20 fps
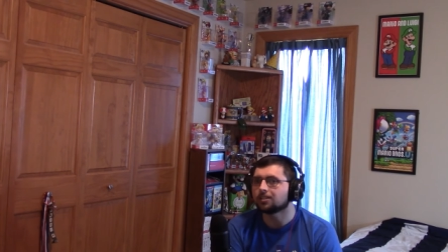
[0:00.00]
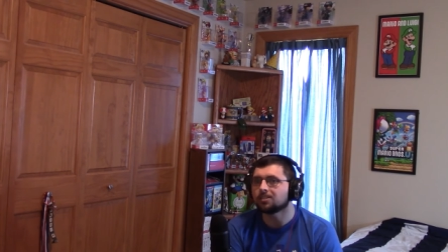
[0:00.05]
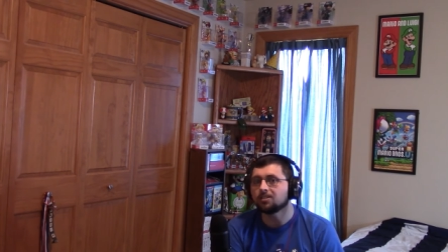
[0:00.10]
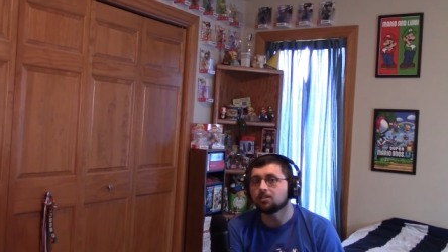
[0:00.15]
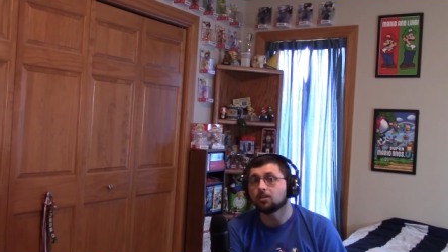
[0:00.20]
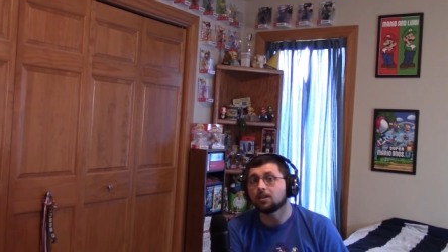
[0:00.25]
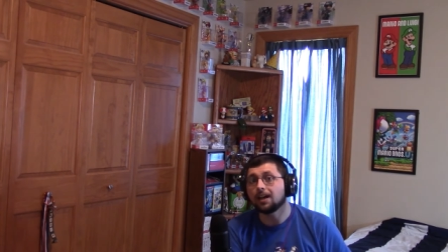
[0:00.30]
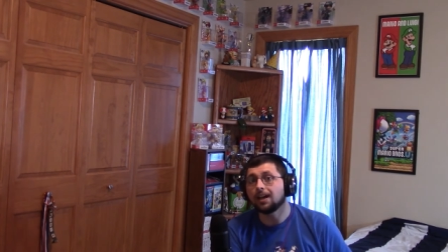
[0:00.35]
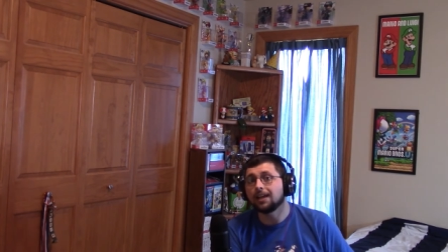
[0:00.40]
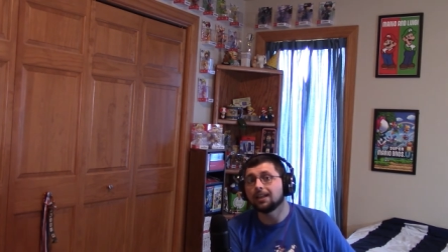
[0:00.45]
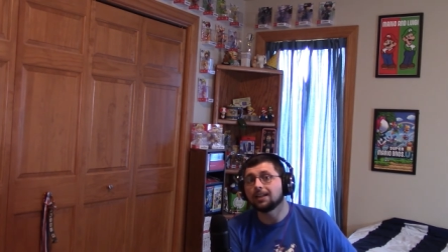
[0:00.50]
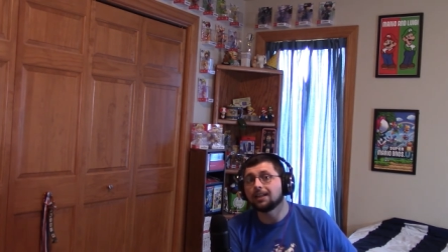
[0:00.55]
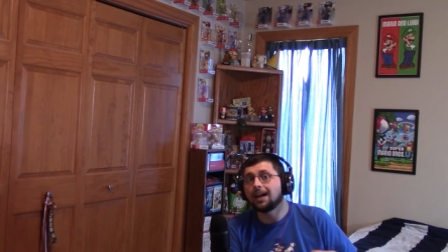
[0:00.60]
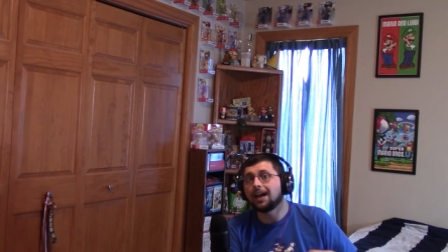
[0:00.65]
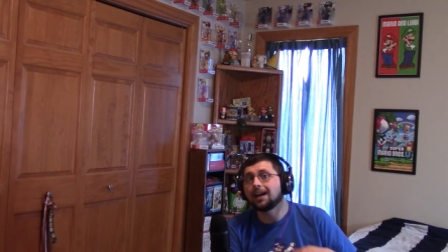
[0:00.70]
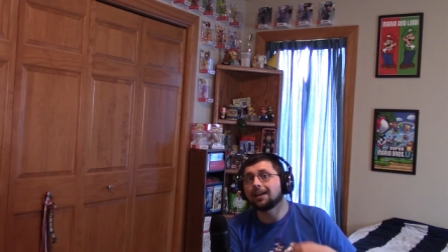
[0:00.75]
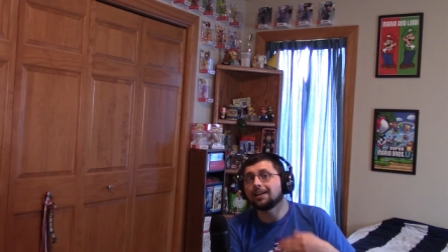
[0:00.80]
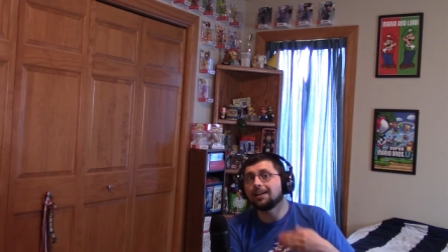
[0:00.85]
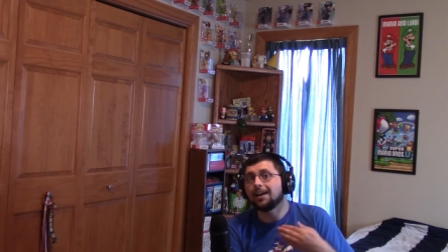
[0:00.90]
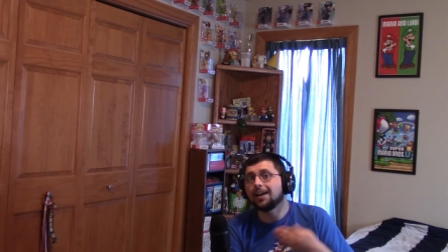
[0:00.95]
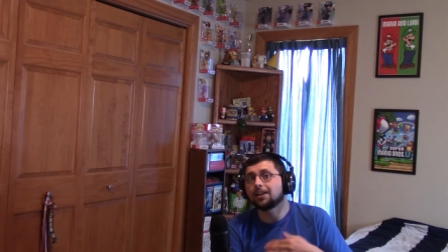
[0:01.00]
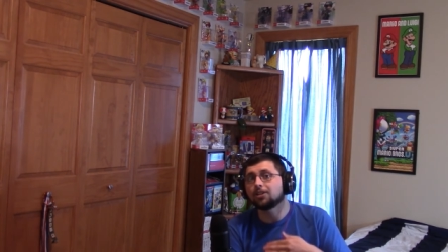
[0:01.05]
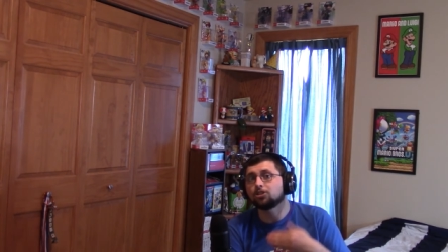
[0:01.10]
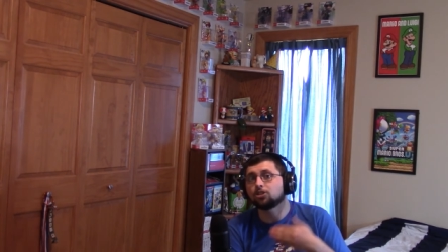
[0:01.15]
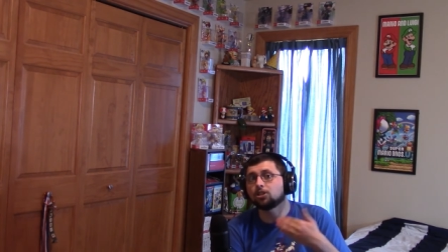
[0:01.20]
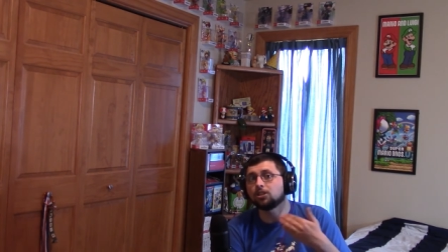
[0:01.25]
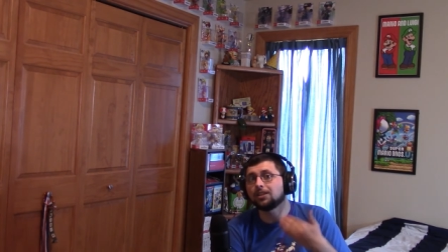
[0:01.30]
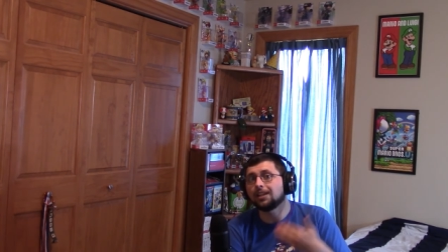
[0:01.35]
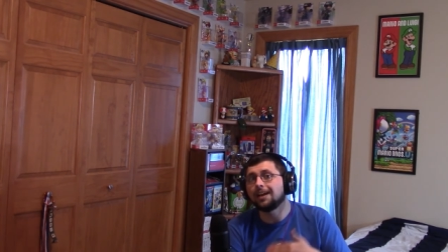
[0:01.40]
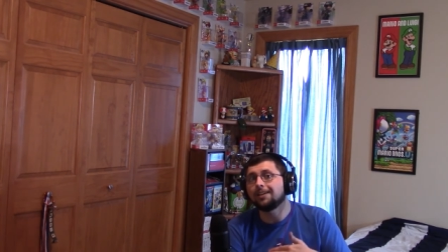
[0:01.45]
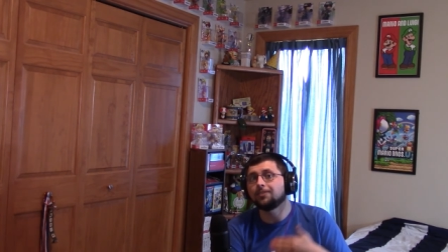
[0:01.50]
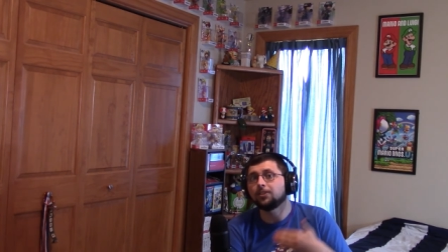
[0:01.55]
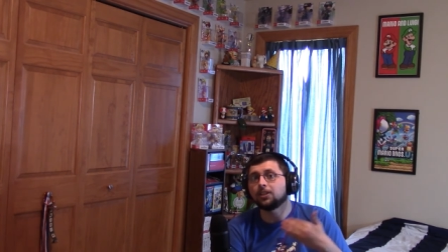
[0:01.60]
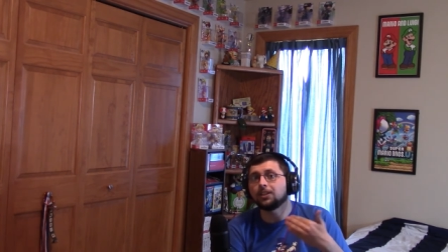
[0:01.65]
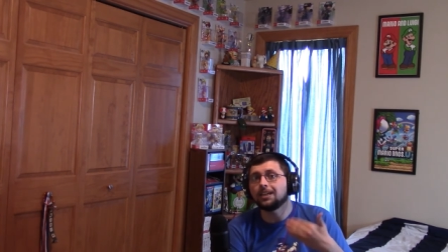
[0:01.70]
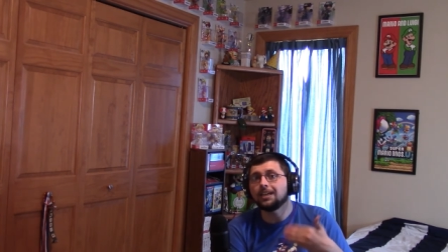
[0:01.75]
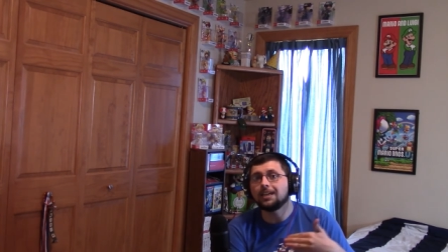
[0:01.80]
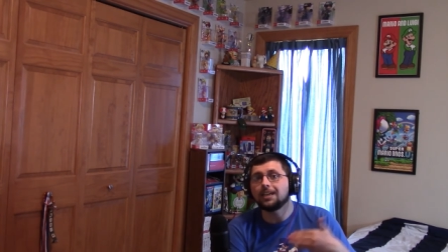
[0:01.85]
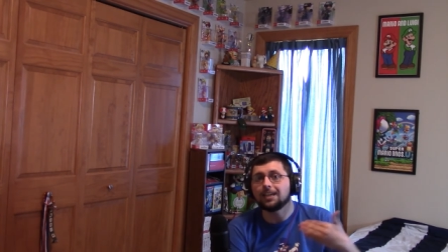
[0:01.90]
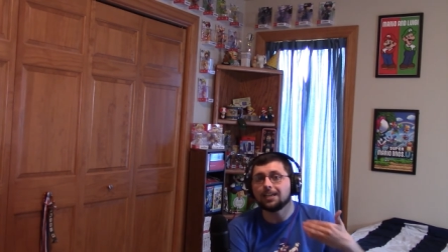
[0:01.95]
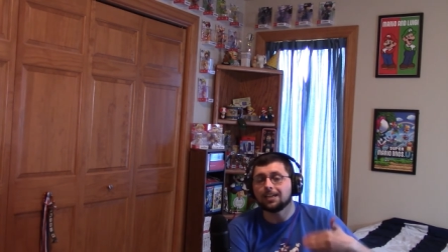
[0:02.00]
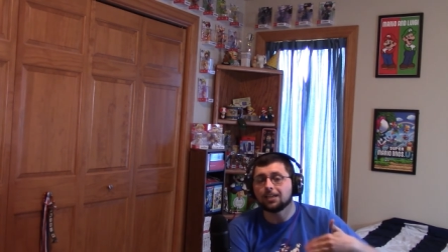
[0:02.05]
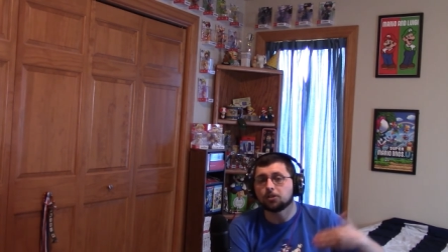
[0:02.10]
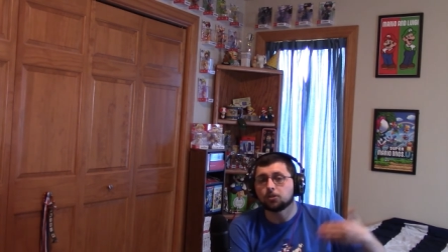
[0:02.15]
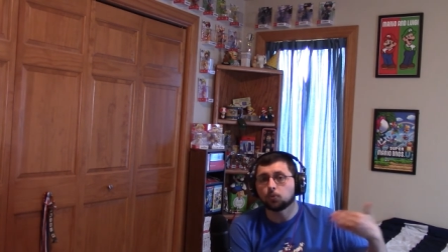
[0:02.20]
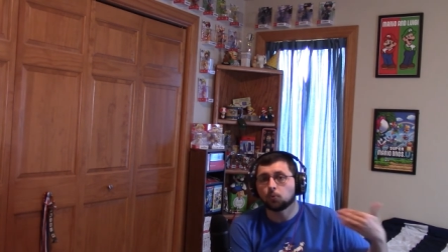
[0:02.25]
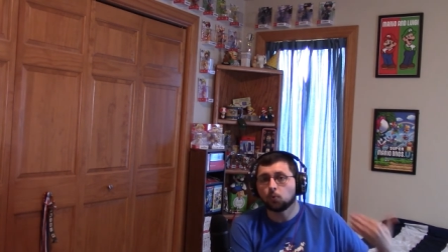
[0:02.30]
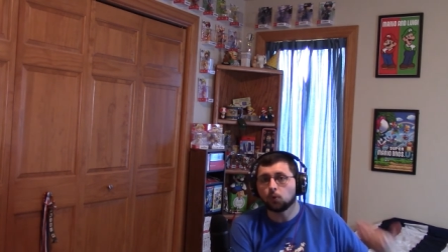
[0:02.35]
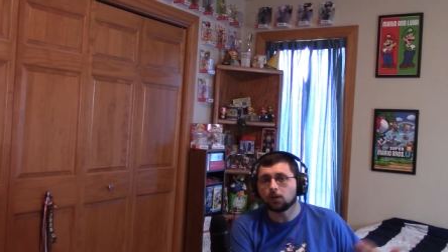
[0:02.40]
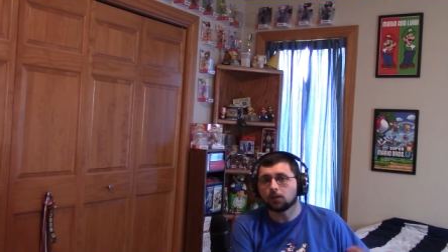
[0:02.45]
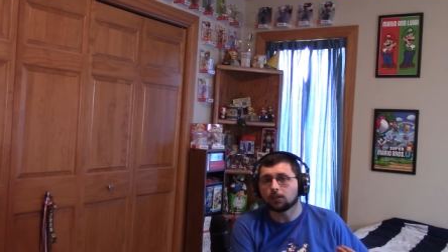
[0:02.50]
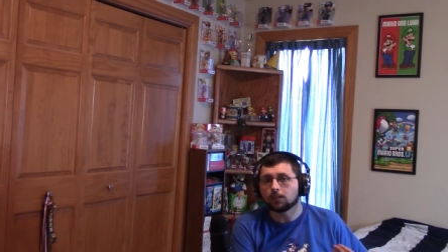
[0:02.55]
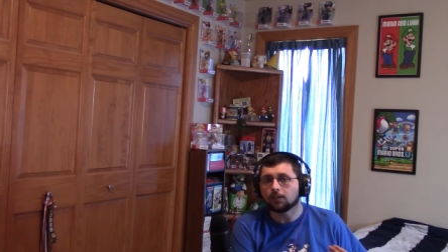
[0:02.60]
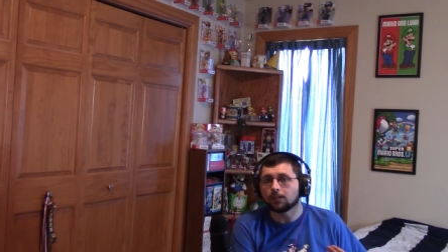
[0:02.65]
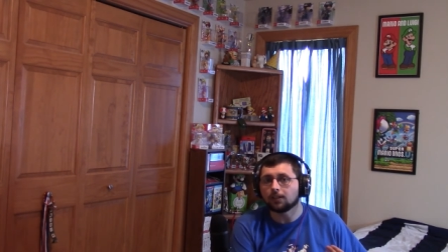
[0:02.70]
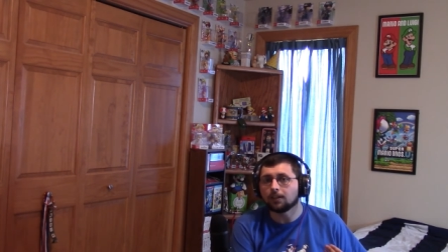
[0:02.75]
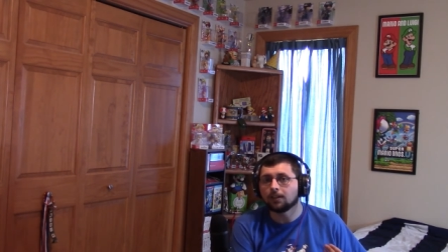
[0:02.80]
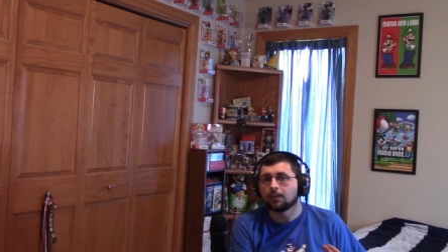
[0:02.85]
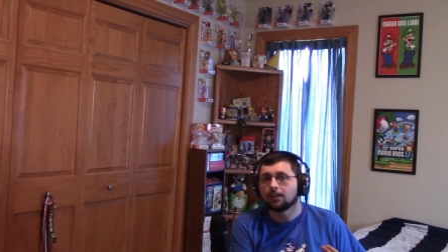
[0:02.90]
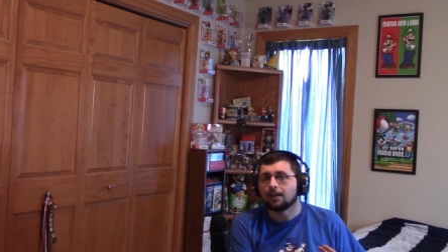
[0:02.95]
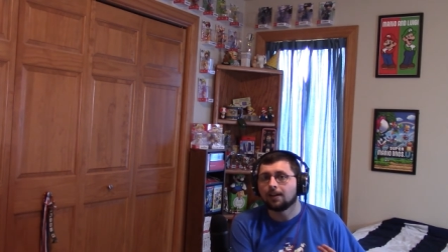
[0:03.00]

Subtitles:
you would unlock an extra level in each world,